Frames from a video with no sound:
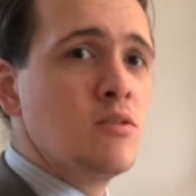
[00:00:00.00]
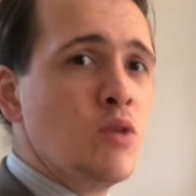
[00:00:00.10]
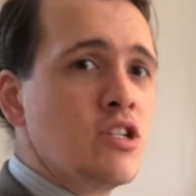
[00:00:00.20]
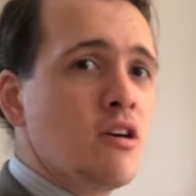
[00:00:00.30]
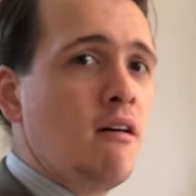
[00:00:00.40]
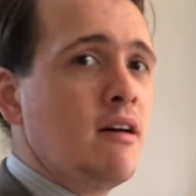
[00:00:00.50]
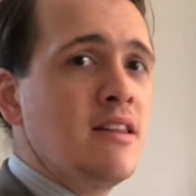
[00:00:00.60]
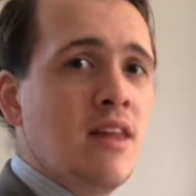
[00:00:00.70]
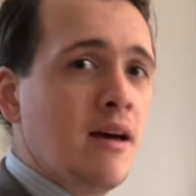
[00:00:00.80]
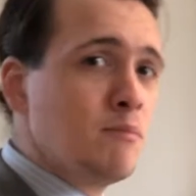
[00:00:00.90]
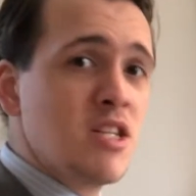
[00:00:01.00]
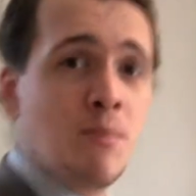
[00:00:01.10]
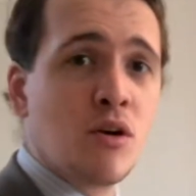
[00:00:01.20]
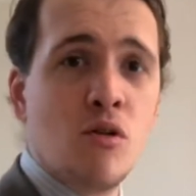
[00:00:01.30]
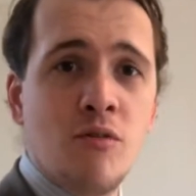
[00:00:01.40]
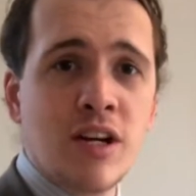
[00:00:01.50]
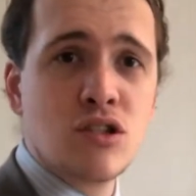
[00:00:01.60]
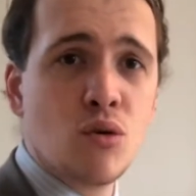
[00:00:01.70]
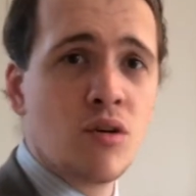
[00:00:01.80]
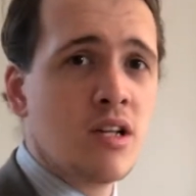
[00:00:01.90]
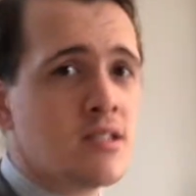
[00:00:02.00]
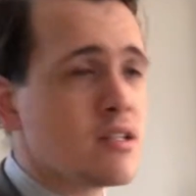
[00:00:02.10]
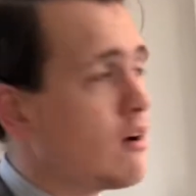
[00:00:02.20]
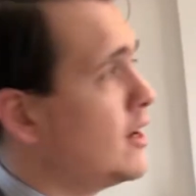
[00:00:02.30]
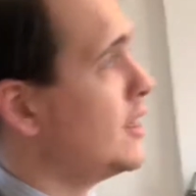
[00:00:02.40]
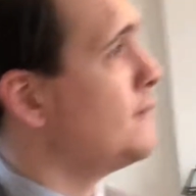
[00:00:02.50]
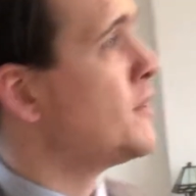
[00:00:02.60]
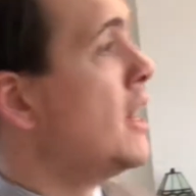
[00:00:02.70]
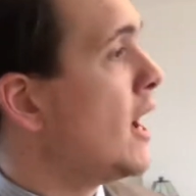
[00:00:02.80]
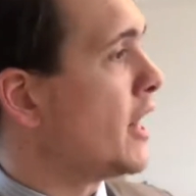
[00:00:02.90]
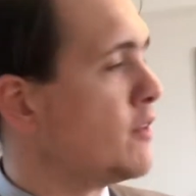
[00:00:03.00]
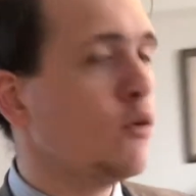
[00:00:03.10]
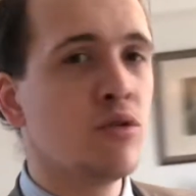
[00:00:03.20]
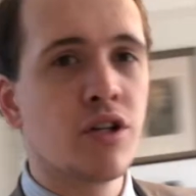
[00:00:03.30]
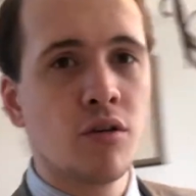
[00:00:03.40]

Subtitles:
which are in their typical Victorian styling. And you've also